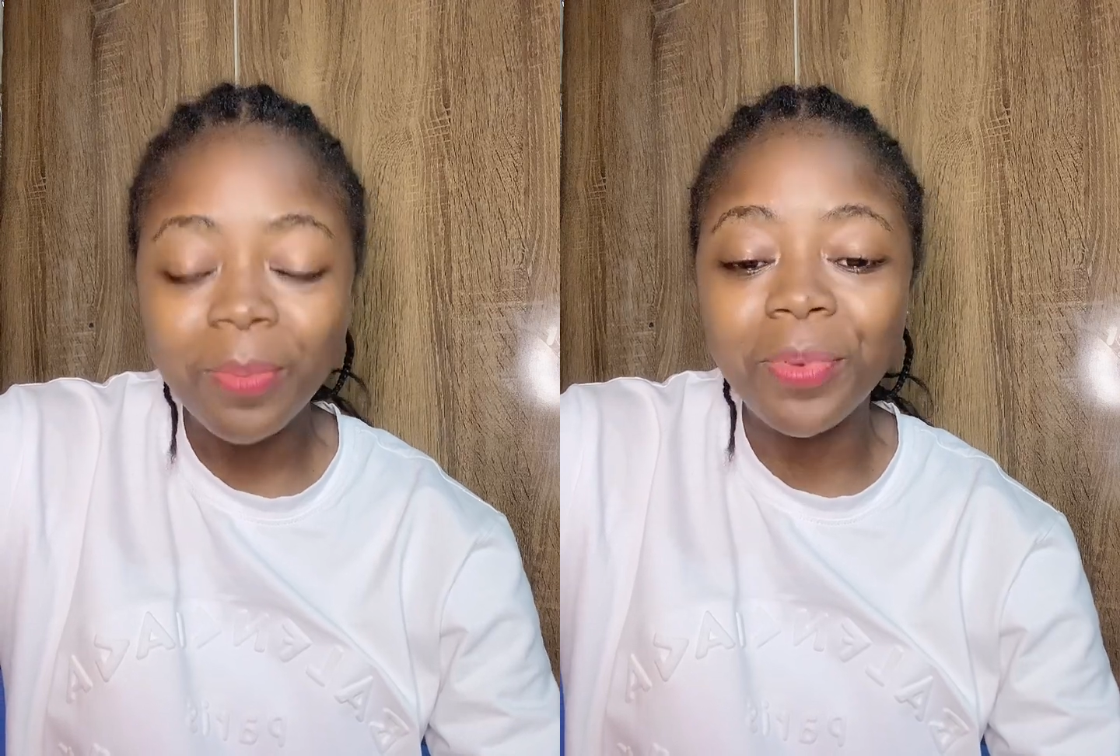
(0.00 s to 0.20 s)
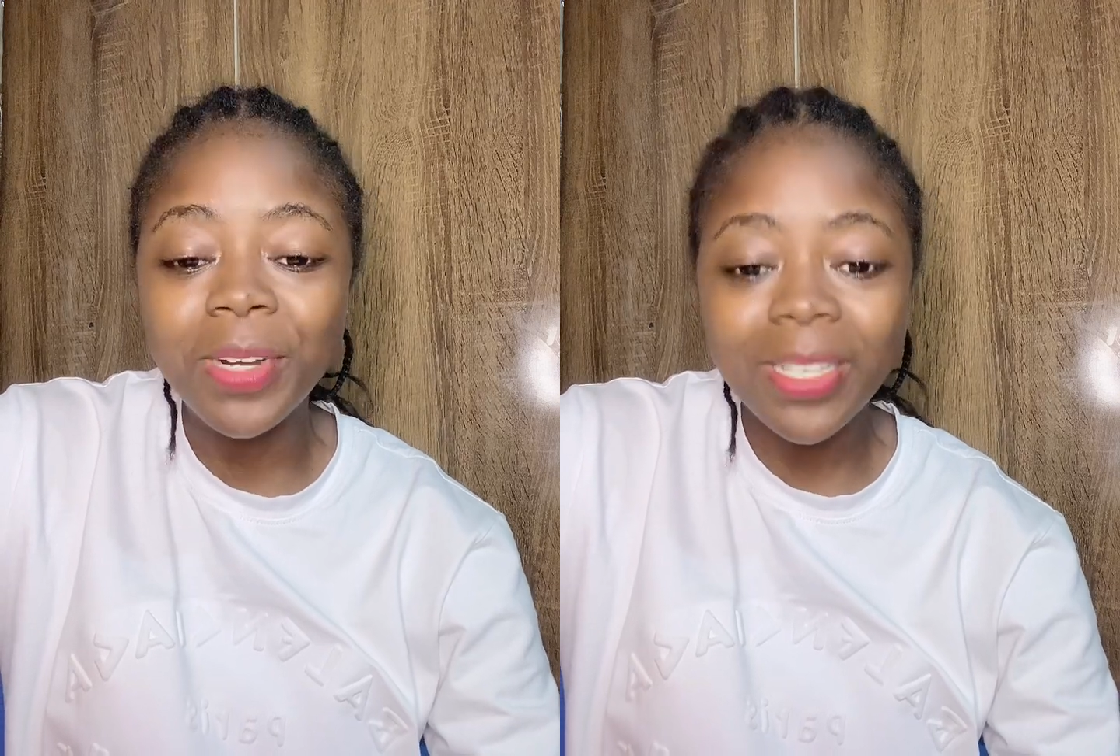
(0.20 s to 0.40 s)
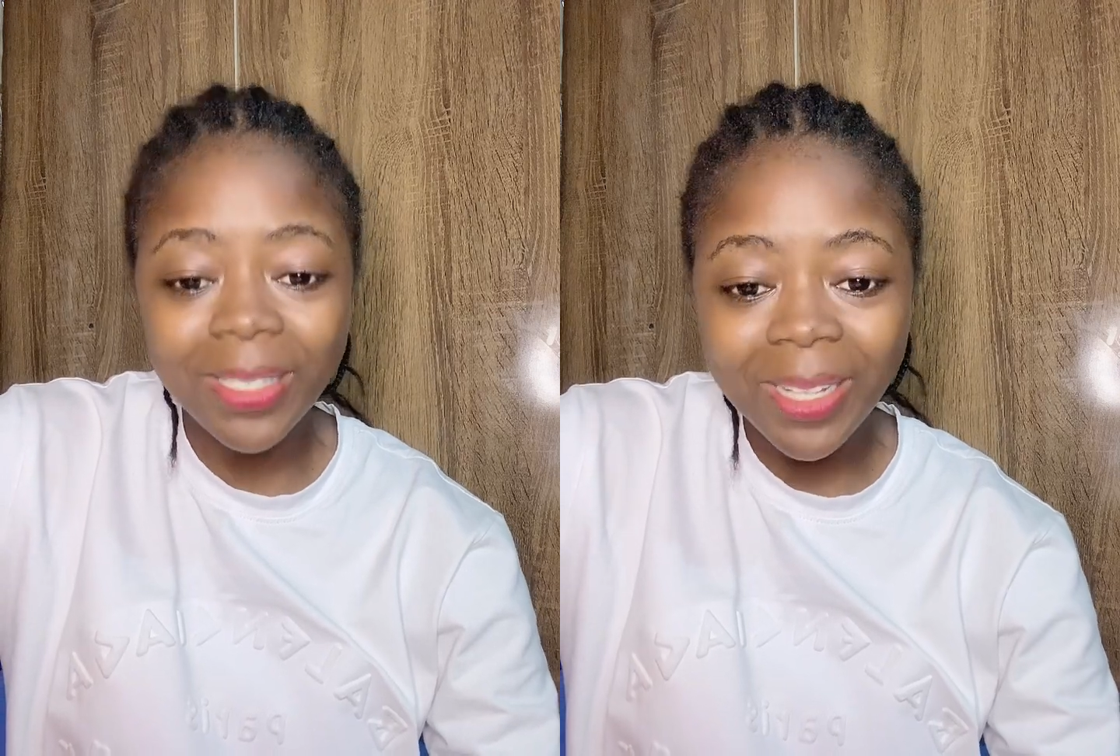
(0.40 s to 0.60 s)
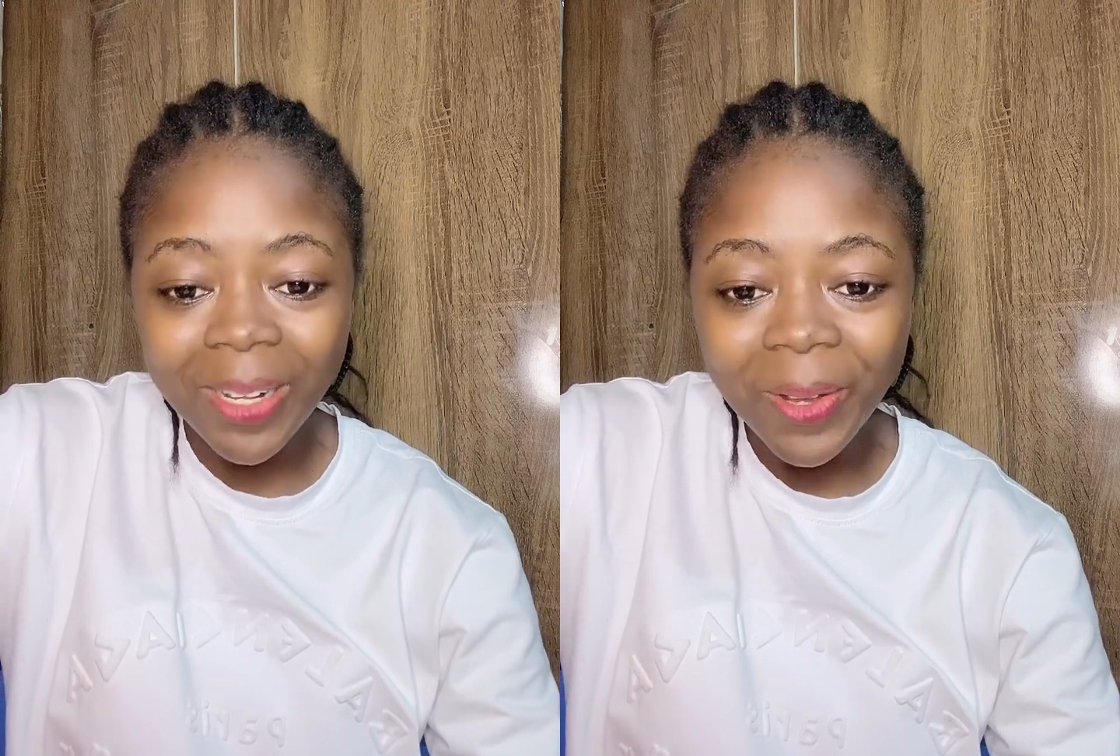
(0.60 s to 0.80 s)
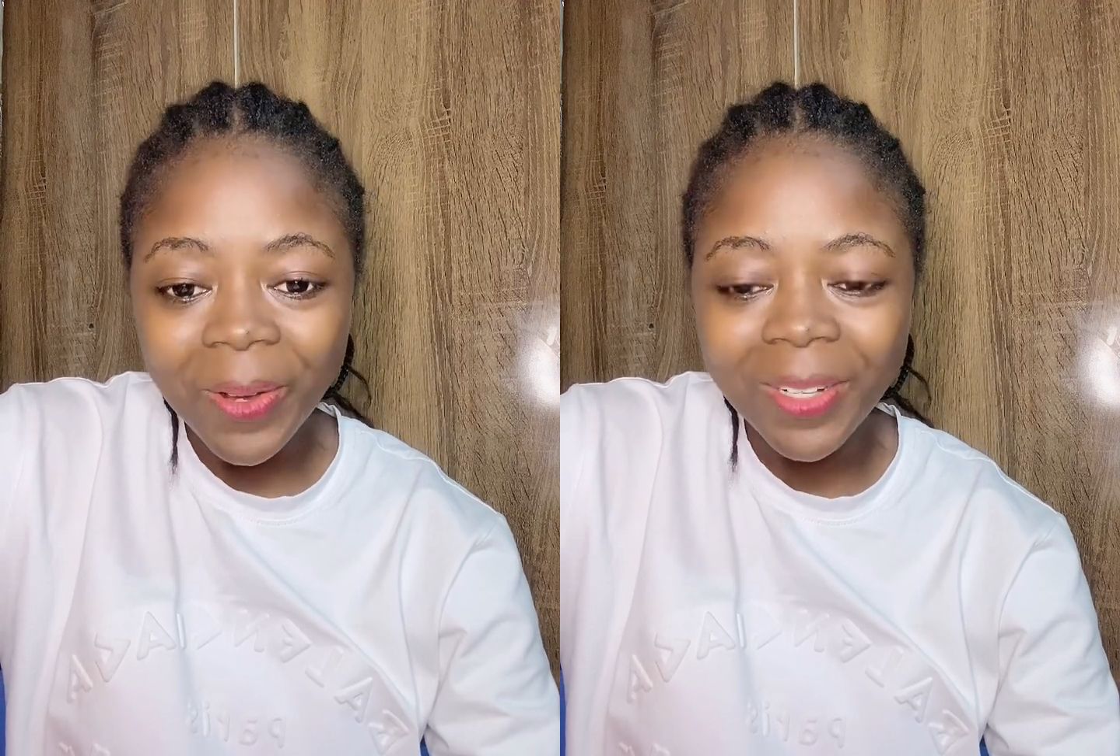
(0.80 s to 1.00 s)
Praise the
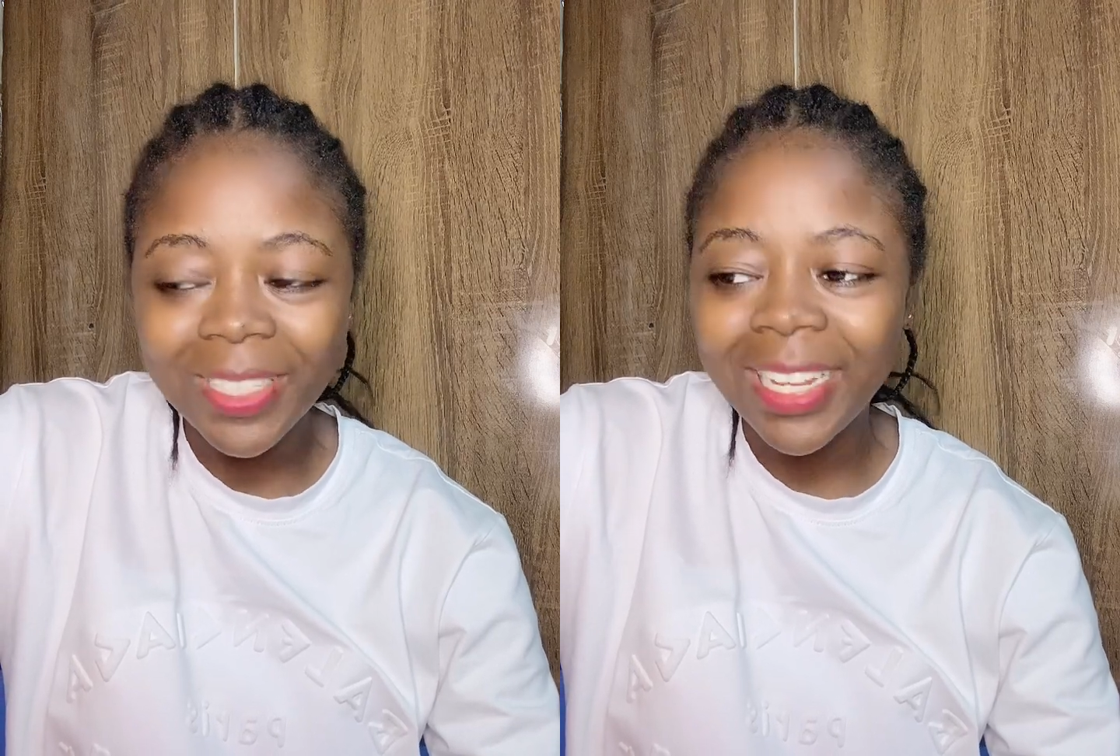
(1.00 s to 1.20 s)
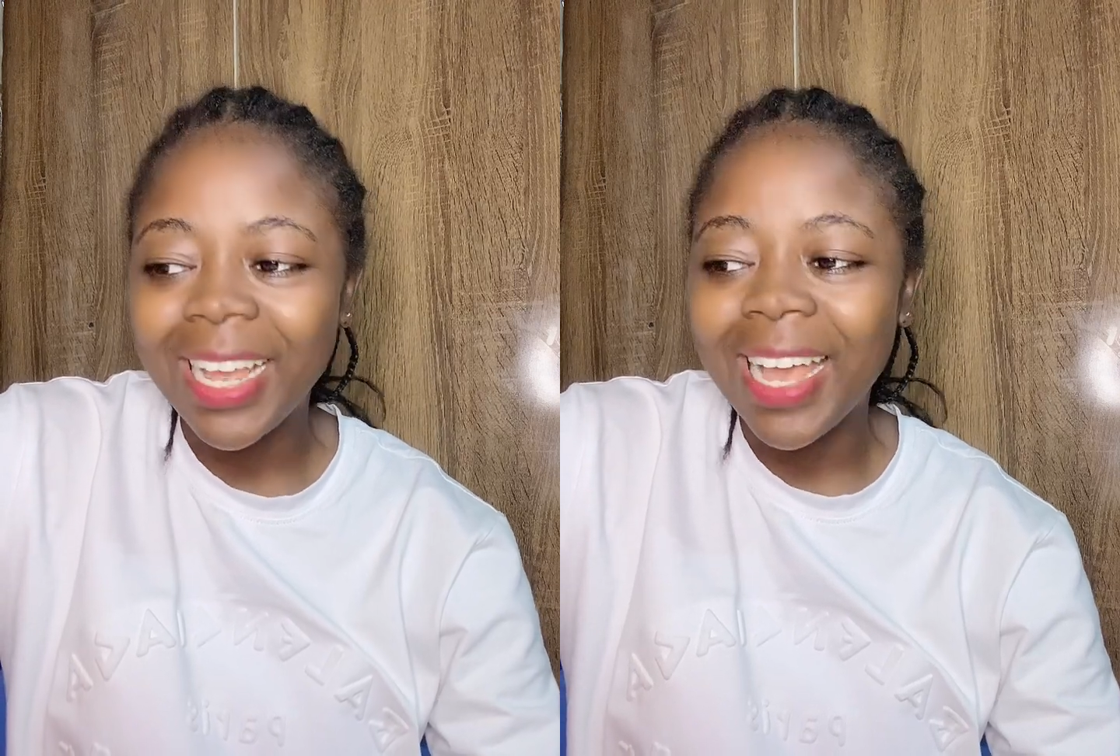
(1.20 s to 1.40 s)
Lord.